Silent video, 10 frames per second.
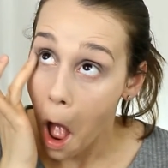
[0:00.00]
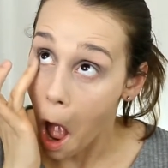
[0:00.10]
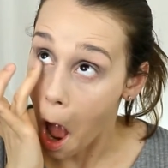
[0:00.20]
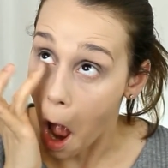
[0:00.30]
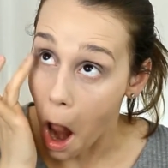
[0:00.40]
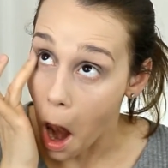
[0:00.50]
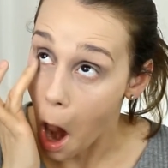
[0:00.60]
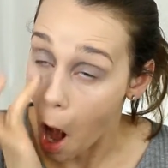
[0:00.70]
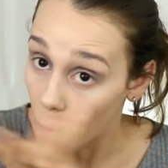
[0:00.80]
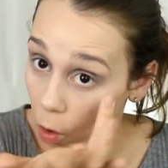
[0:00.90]
And uh,
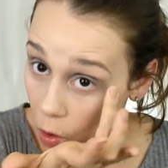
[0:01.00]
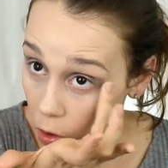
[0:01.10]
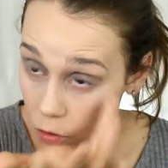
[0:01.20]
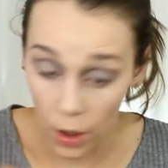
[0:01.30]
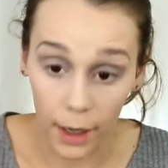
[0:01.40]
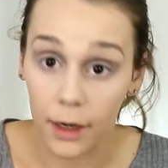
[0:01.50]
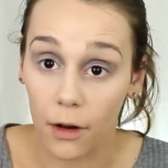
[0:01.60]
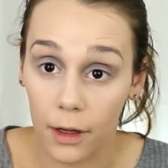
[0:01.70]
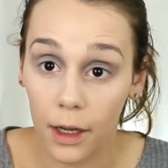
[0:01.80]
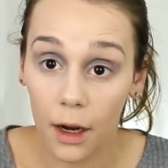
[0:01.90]
we'll drag it
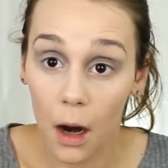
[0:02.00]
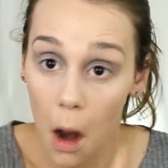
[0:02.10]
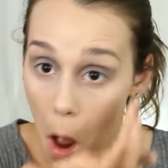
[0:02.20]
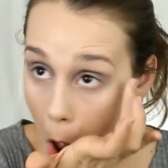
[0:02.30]
down here.